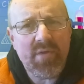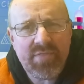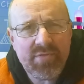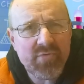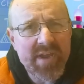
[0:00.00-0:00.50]

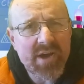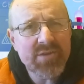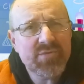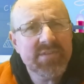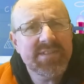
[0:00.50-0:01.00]

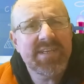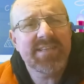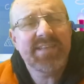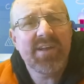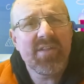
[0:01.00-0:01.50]

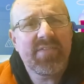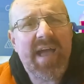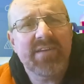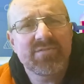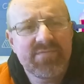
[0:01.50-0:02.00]

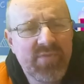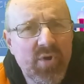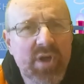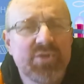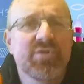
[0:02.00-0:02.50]

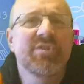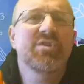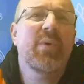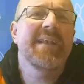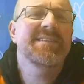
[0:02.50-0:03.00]

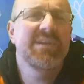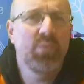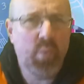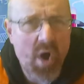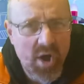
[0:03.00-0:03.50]

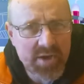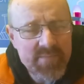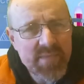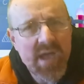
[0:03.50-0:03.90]
369,421,